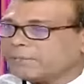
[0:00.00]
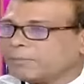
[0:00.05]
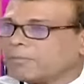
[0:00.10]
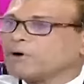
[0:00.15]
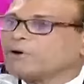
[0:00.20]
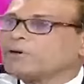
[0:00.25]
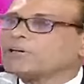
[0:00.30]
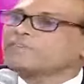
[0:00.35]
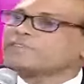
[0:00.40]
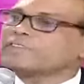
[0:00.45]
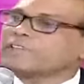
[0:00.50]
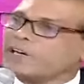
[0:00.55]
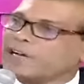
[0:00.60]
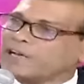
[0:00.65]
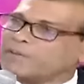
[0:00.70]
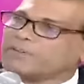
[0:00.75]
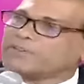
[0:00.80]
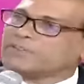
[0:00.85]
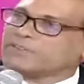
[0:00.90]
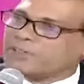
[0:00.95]
Maldives
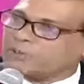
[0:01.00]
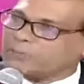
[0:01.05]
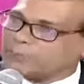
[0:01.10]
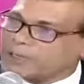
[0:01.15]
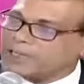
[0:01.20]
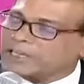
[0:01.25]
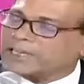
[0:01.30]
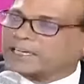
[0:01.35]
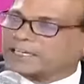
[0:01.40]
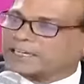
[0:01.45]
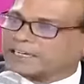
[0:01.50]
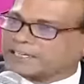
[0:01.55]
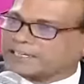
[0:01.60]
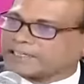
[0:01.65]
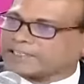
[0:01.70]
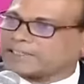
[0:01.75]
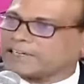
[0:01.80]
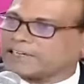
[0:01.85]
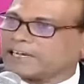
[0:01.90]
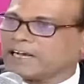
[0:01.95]
arrivals will
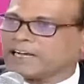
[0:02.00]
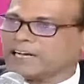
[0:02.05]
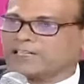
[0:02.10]
increase.